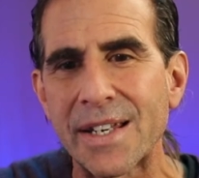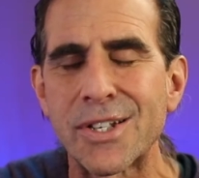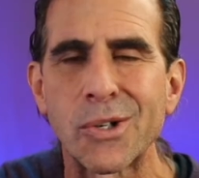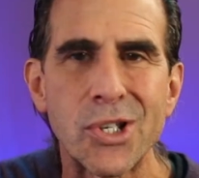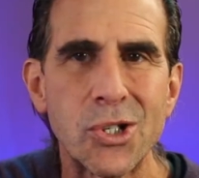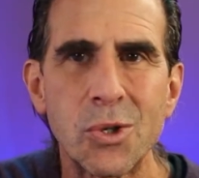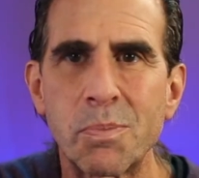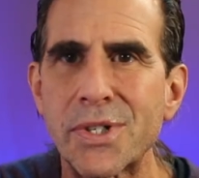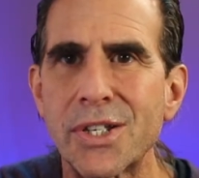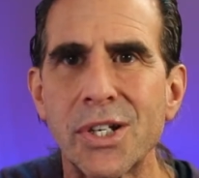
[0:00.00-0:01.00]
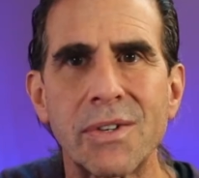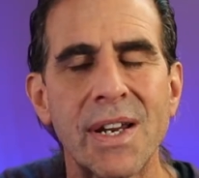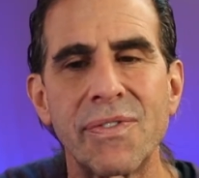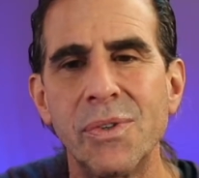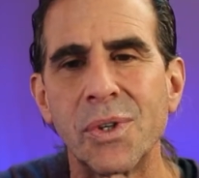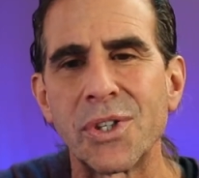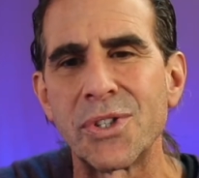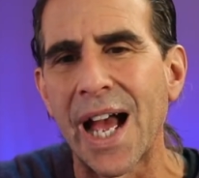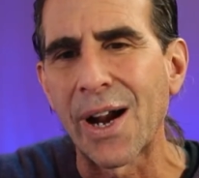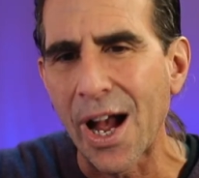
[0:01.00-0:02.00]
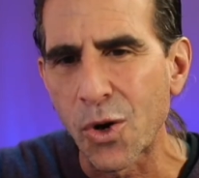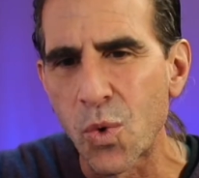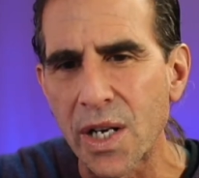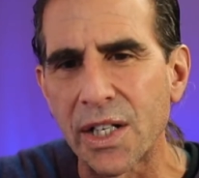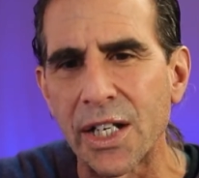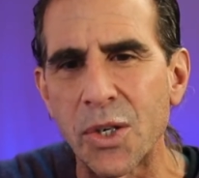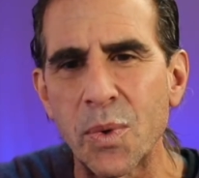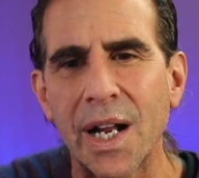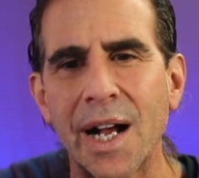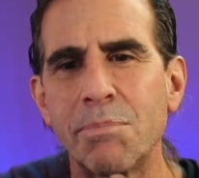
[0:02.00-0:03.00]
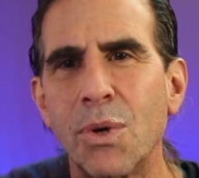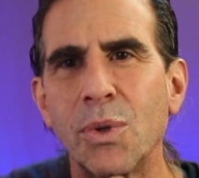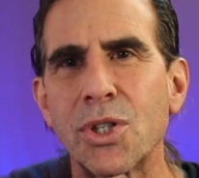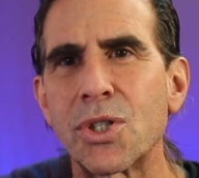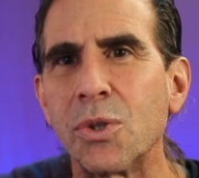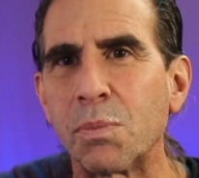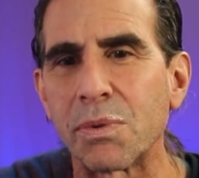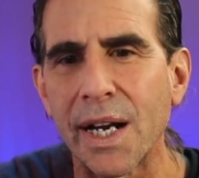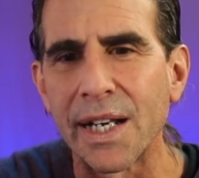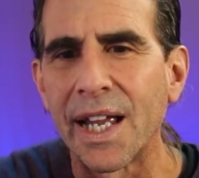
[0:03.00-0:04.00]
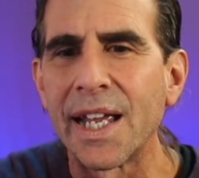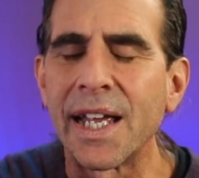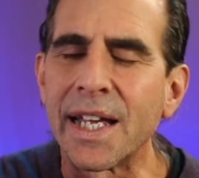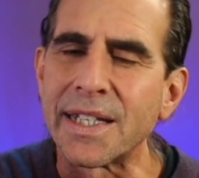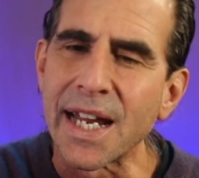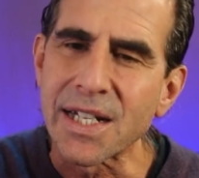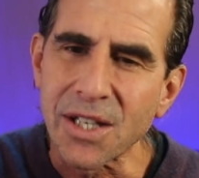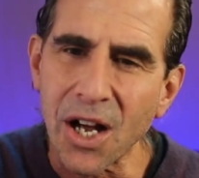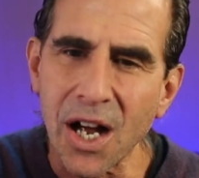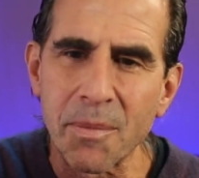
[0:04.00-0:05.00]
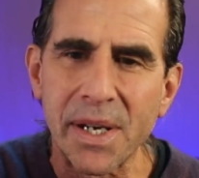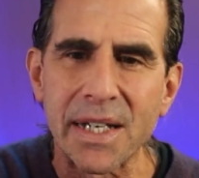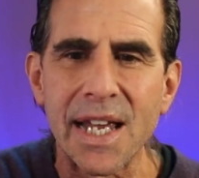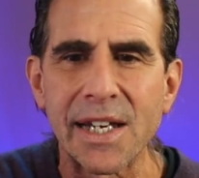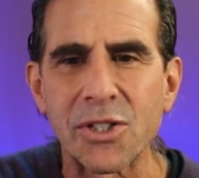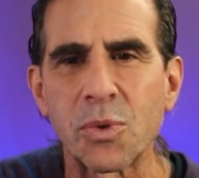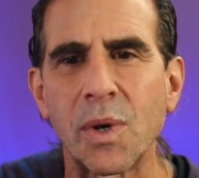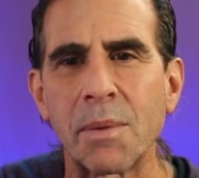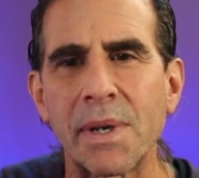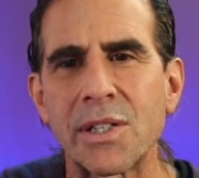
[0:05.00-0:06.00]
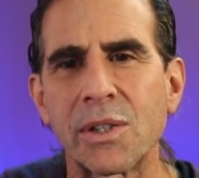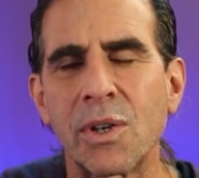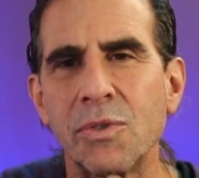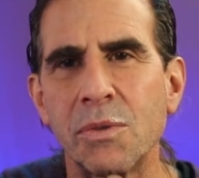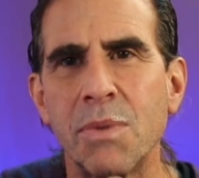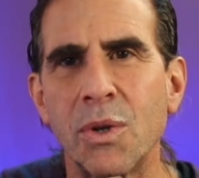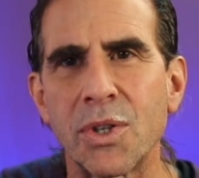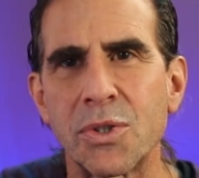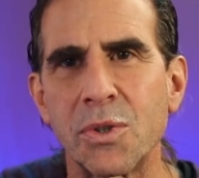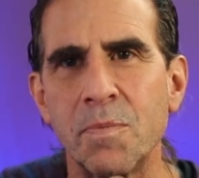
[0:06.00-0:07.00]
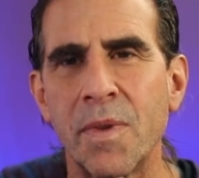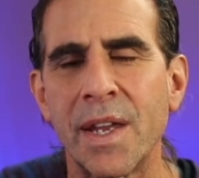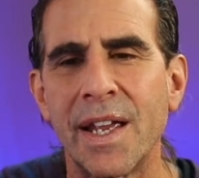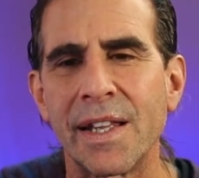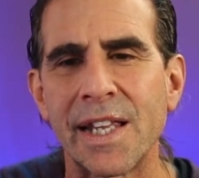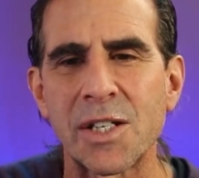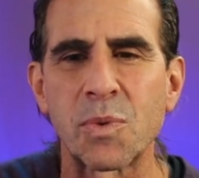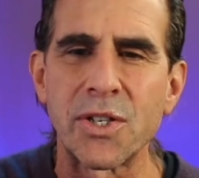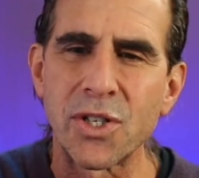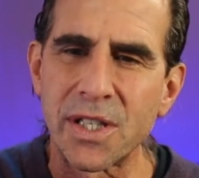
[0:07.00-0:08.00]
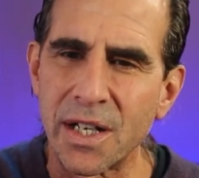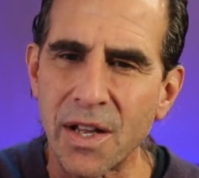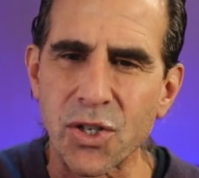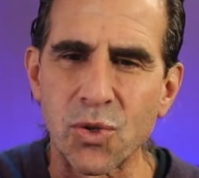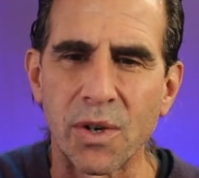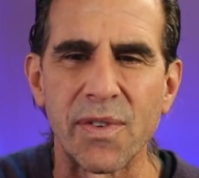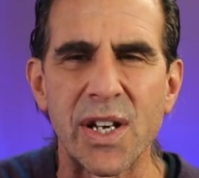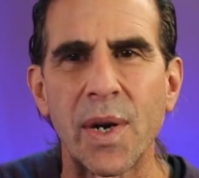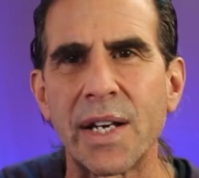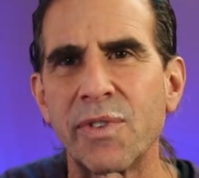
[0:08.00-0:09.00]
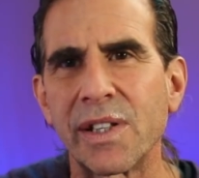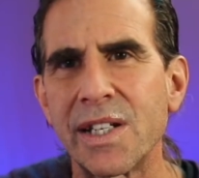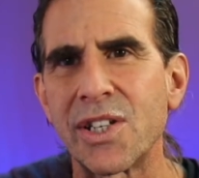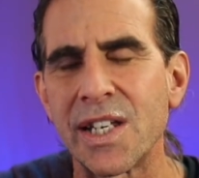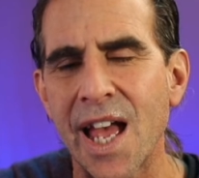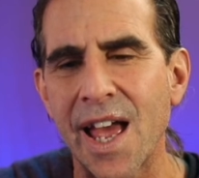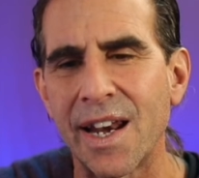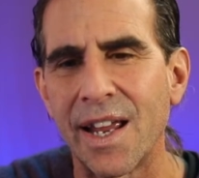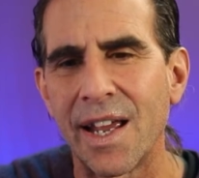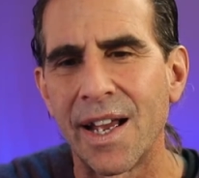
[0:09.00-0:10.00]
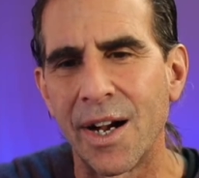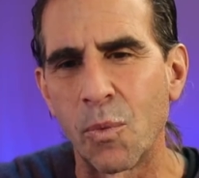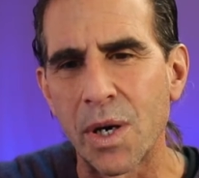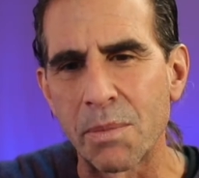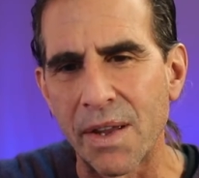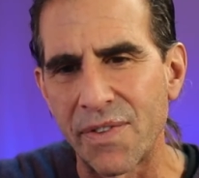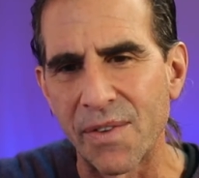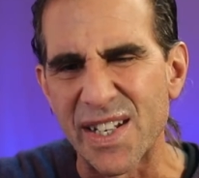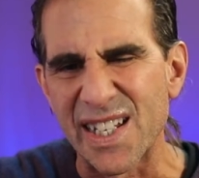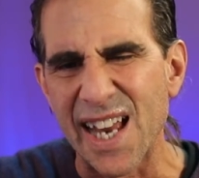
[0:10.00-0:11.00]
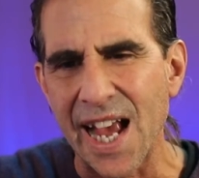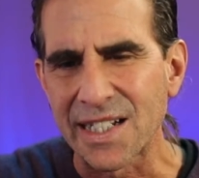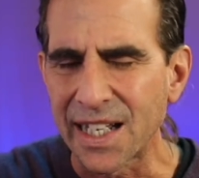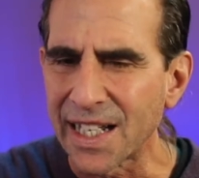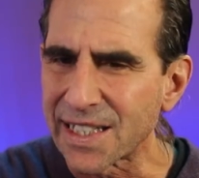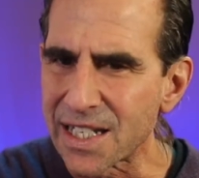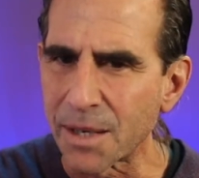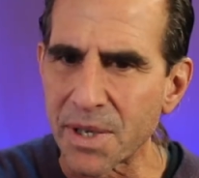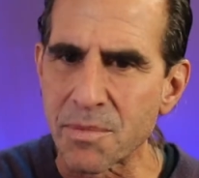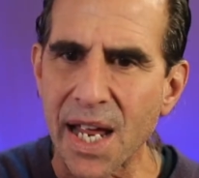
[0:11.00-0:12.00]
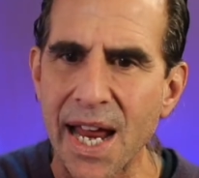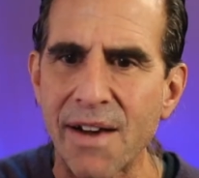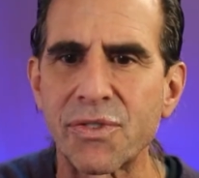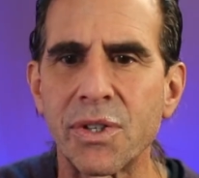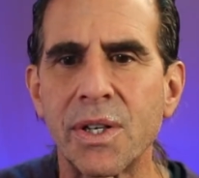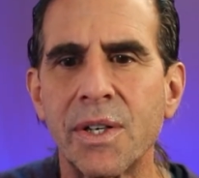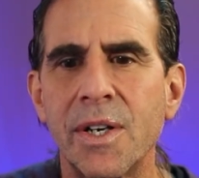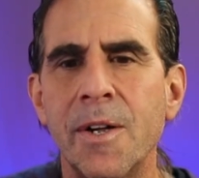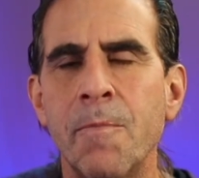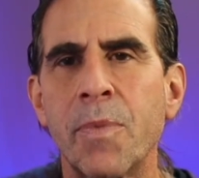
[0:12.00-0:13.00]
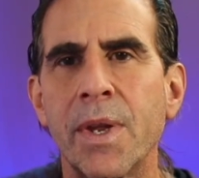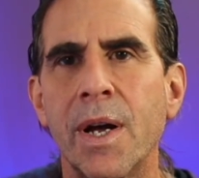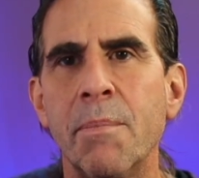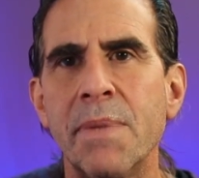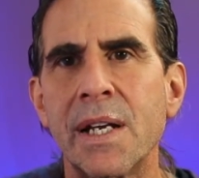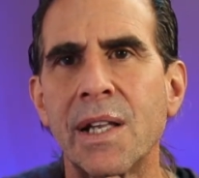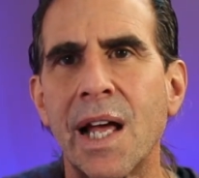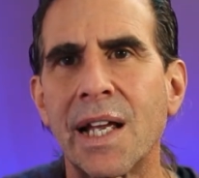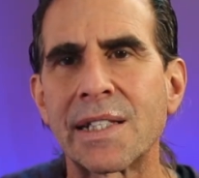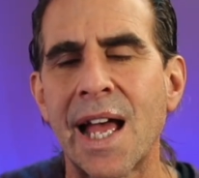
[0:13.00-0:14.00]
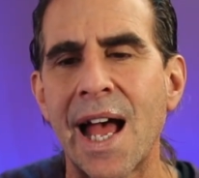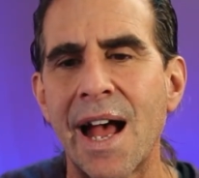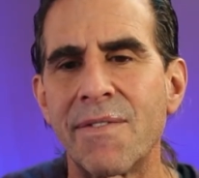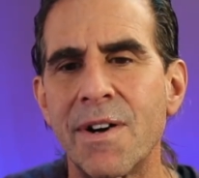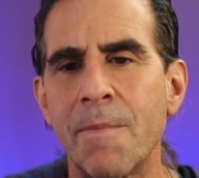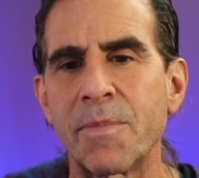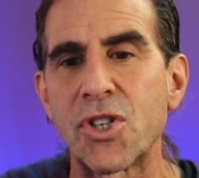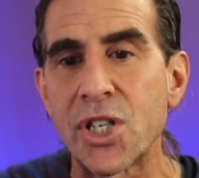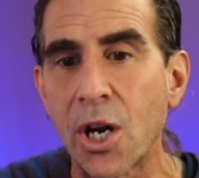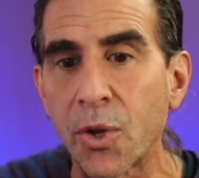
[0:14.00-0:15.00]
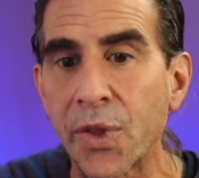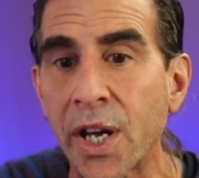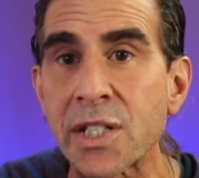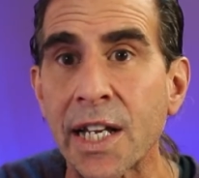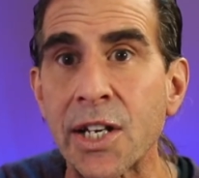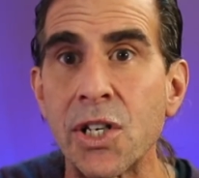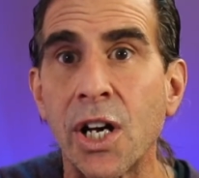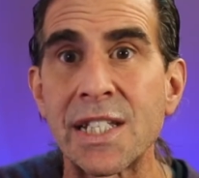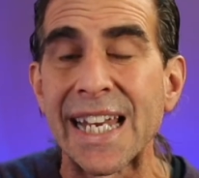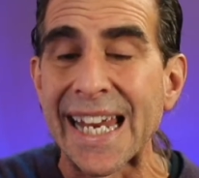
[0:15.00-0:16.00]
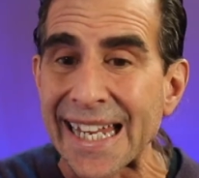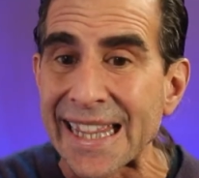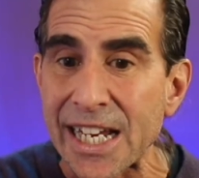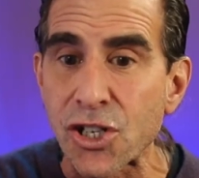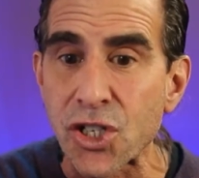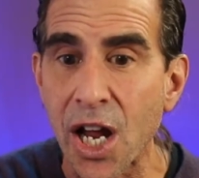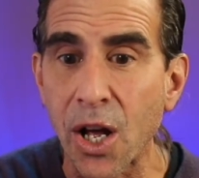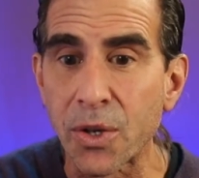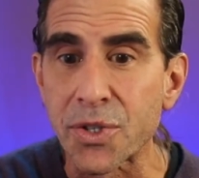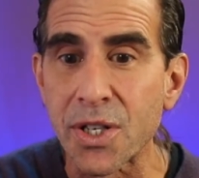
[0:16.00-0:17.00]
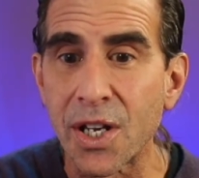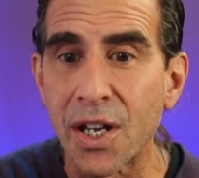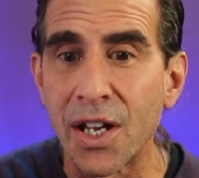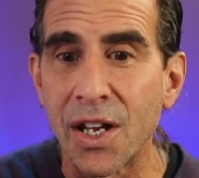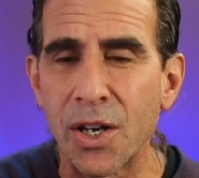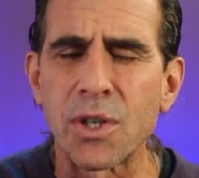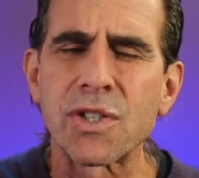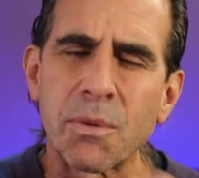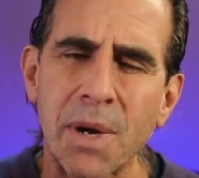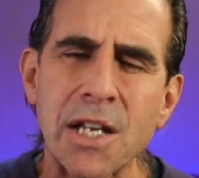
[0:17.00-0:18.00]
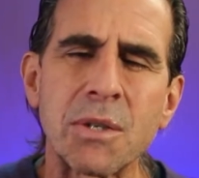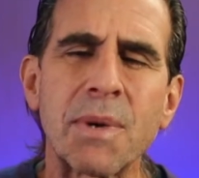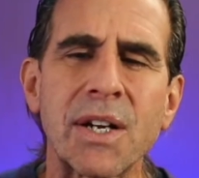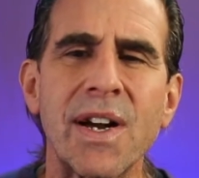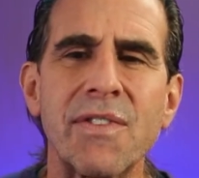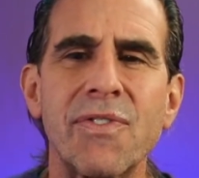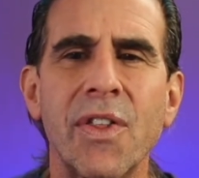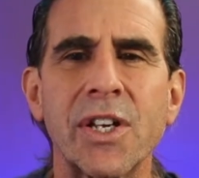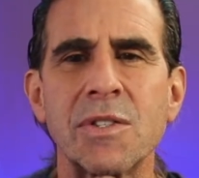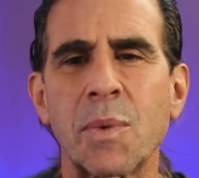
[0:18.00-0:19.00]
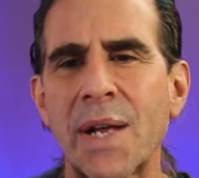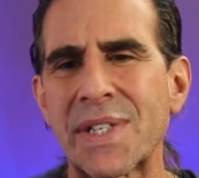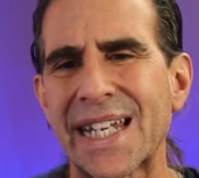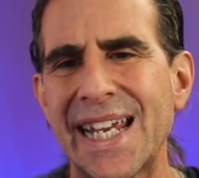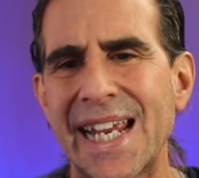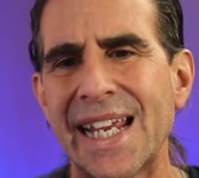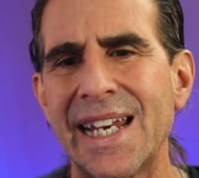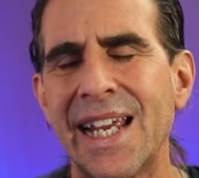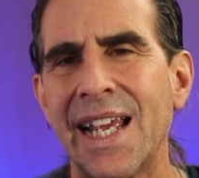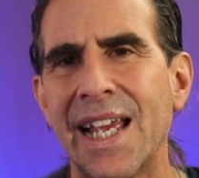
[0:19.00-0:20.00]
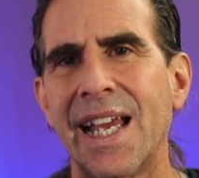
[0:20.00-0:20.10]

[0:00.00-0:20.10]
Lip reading: So soup is such a great food because how quickly can you eat a hot bowl of soup, right? It takes time. It can take you 20 minutes to go through a bowl of soup. That's why I just did another short video. I didn't release it yet on one of my favorite snacks. I like to sometimes after a meal, I like to have shelled nuts, like nuts in their shells. It also reminds me of my grandfather because when I was a kid,